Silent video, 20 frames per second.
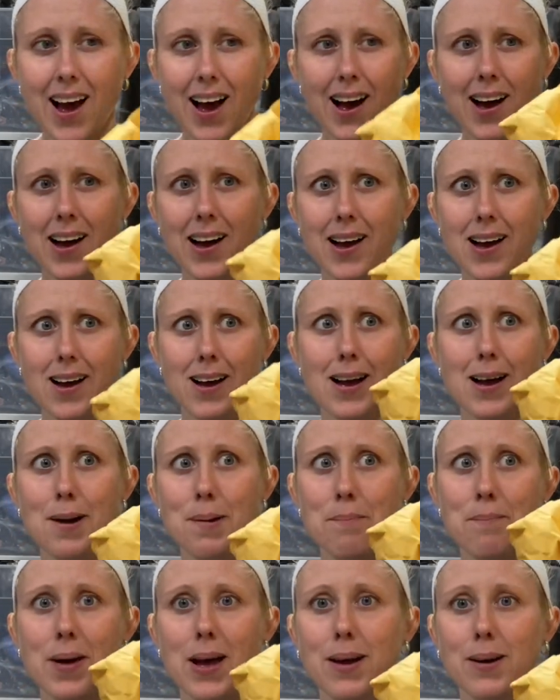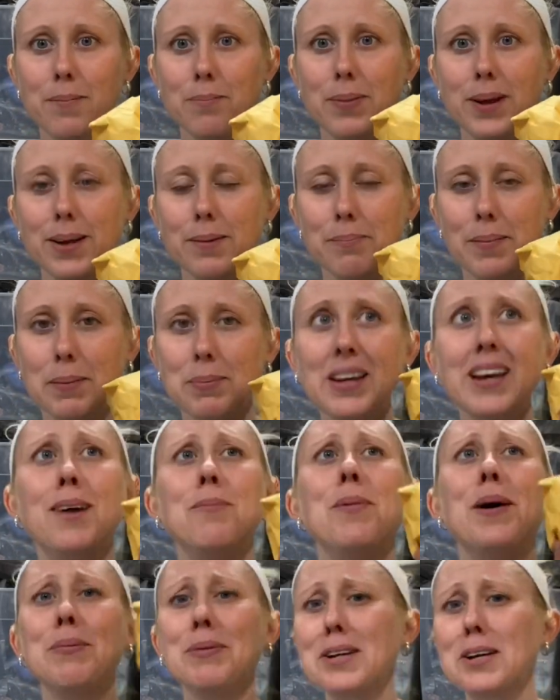But maybe
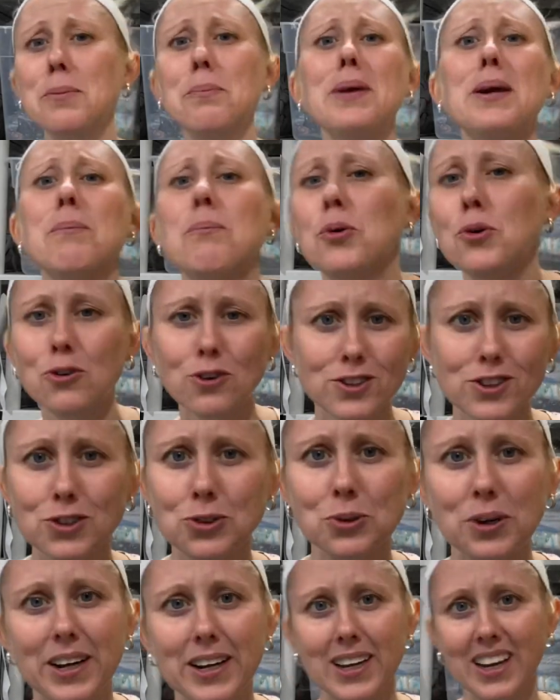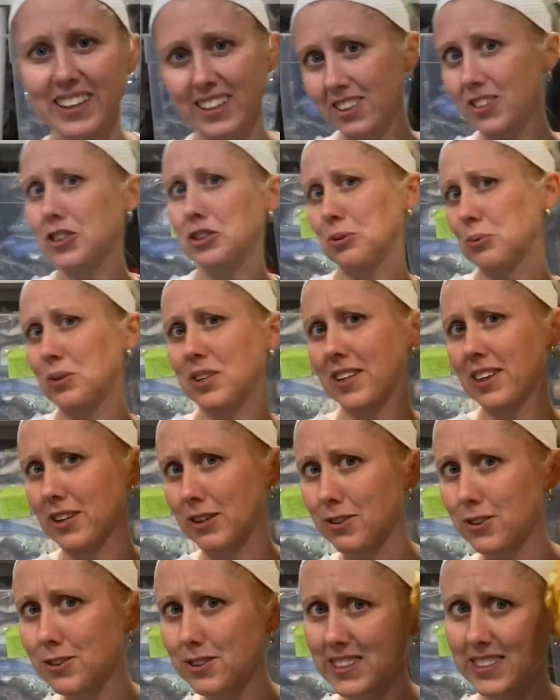it'll be a pool toy. I could use one of
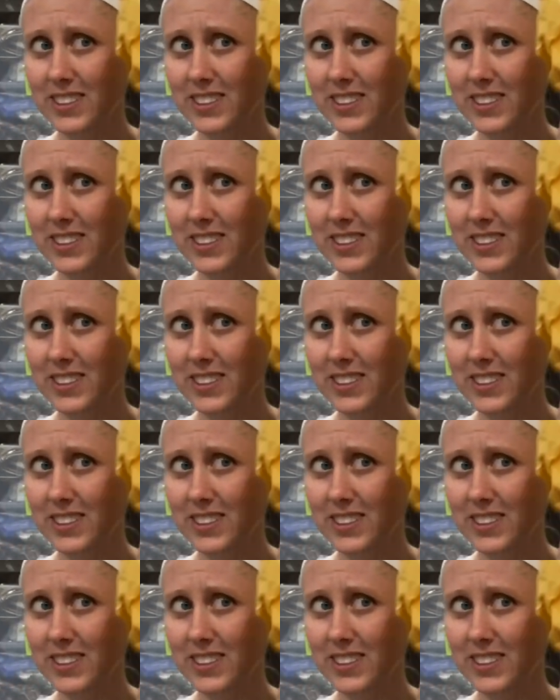those.